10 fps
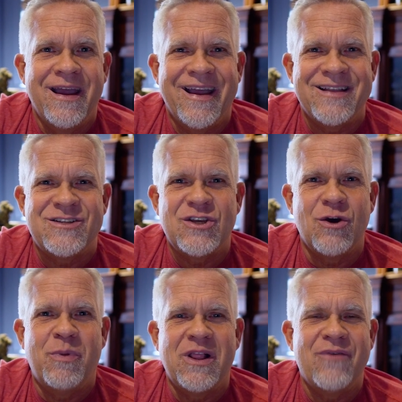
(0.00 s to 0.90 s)
And so,
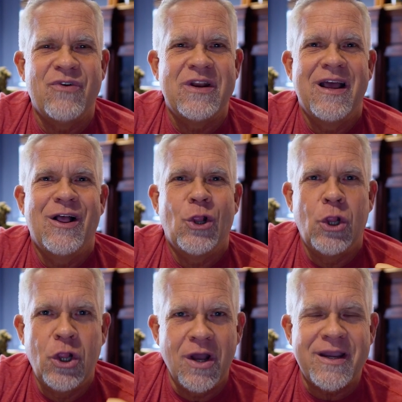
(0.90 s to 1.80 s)
beloved,
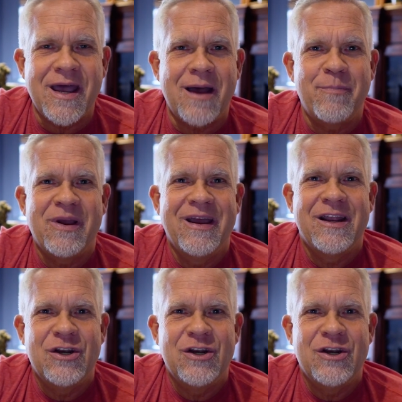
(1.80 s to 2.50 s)
look up.